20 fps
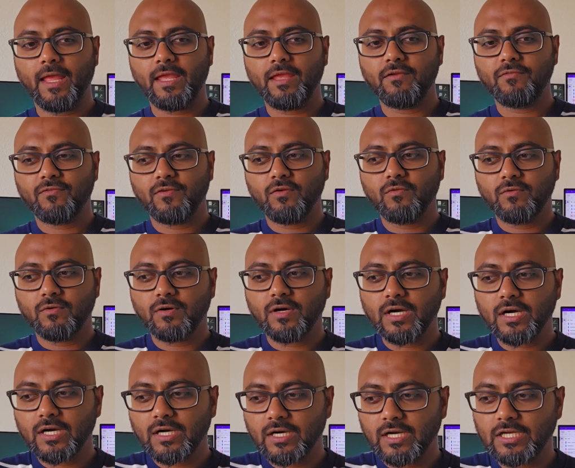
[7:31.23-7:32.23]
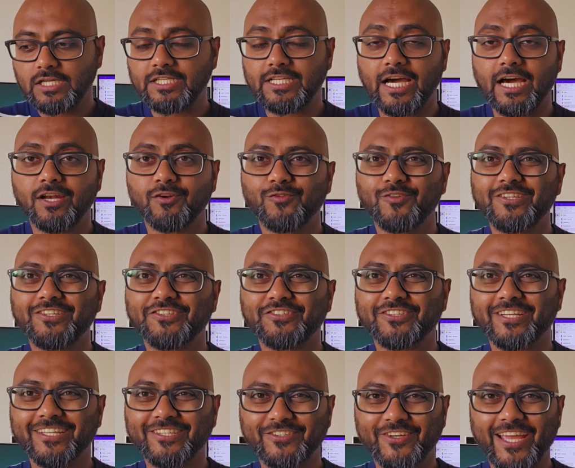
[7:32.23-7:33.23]
if you are done with
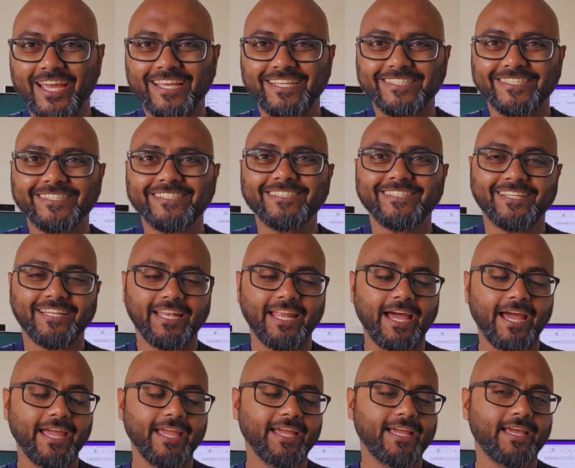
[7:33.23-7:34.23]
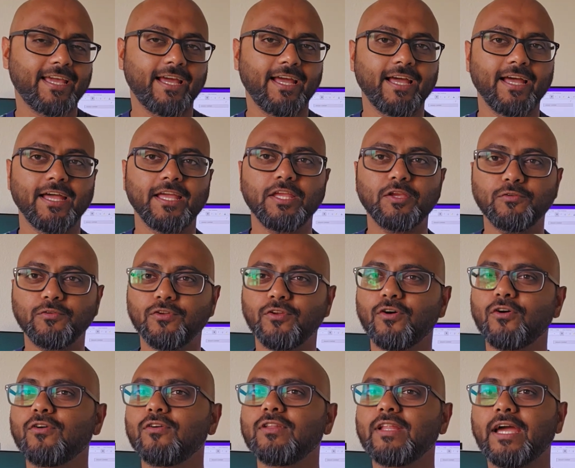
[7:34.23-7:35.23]
your education, like you
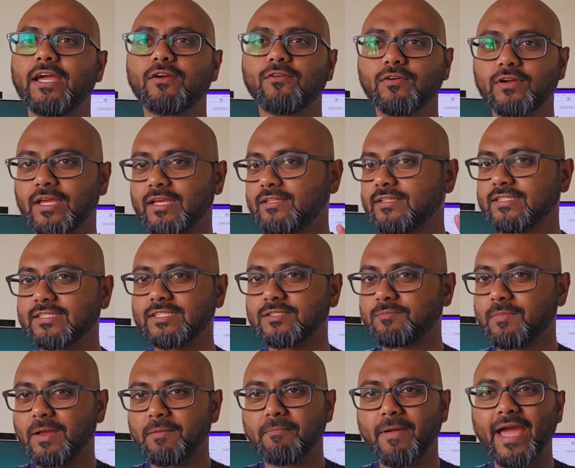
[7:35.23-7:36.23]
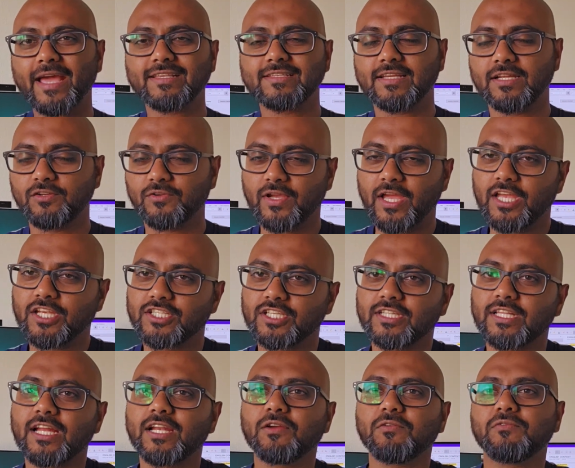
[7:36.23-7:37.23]
know, like, okay, this is my max education
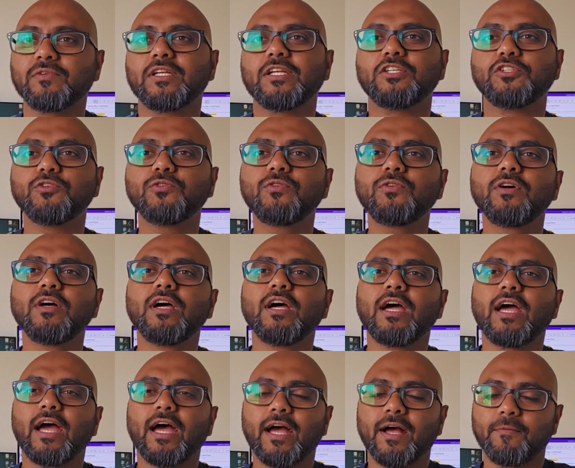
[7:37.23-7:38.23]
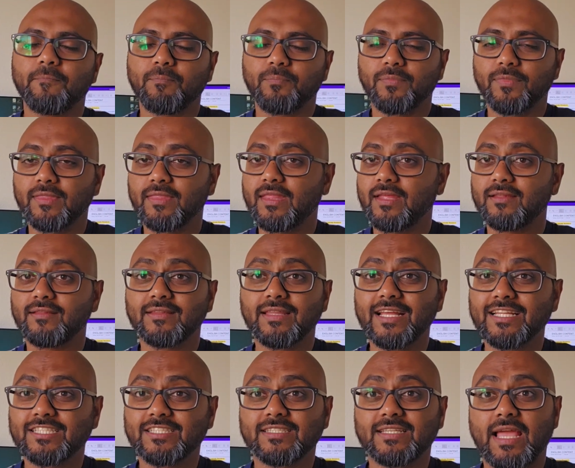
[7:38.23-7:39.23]
that I want to do, then
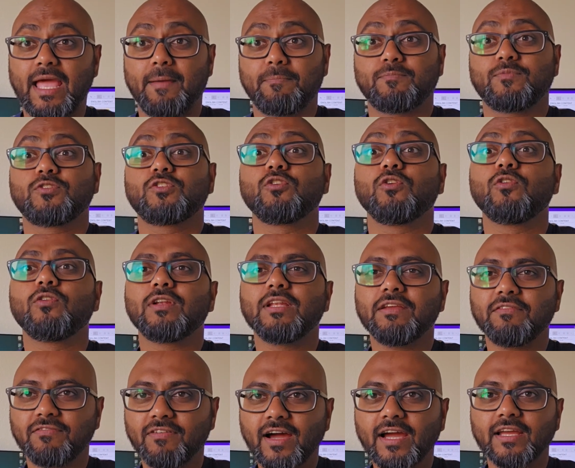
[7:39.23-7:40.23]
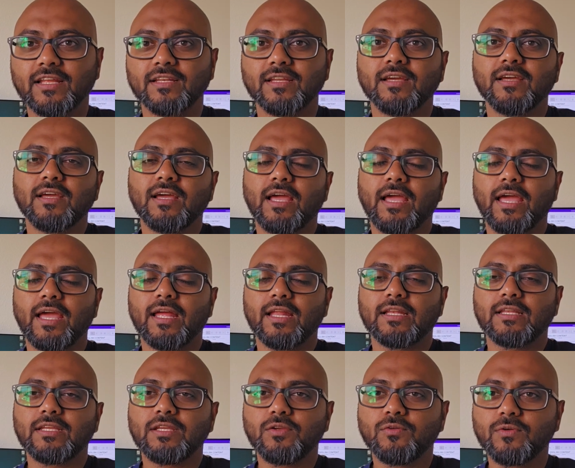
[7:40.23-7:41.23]
that's absolutely fine.
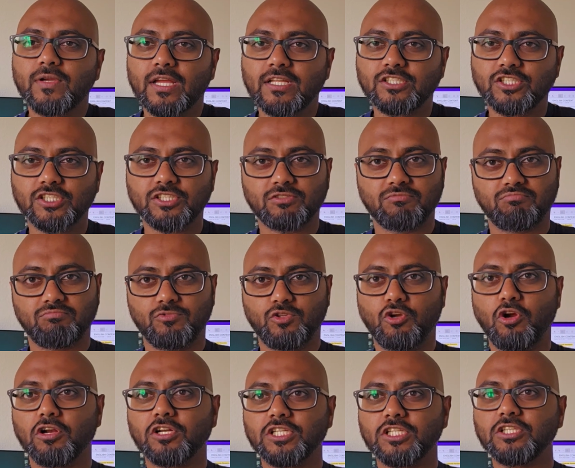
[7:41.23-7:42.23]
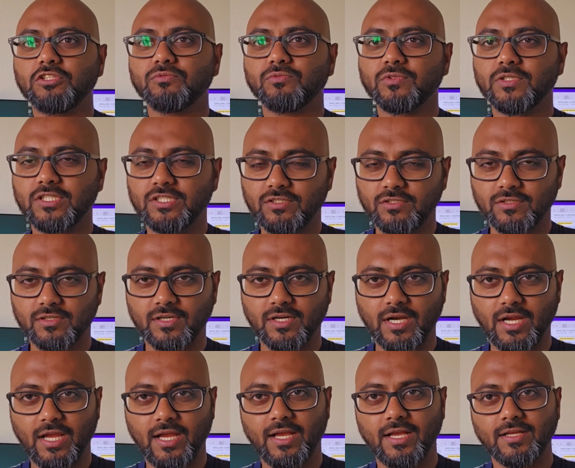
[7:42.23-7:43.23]
And you can just continue with your
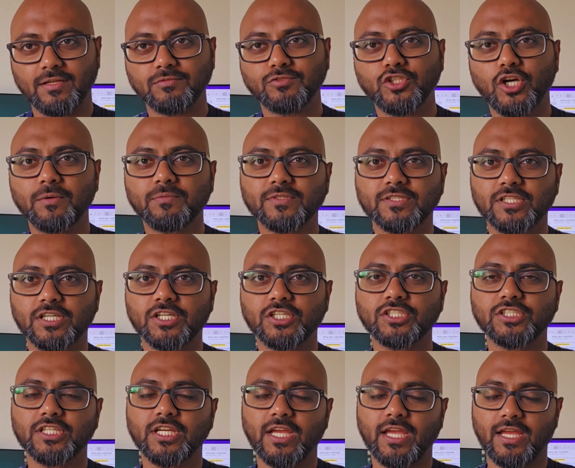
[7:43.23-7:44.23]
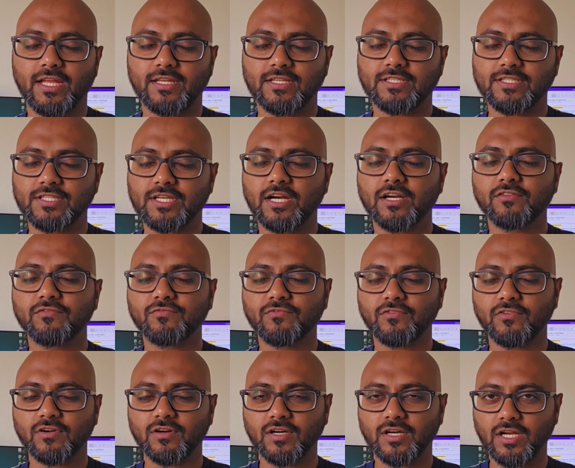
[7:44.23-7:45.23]
job search and start
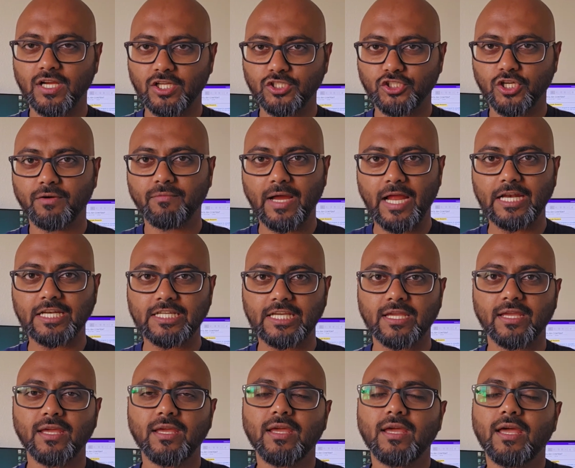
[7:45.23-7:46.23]
for job hunting.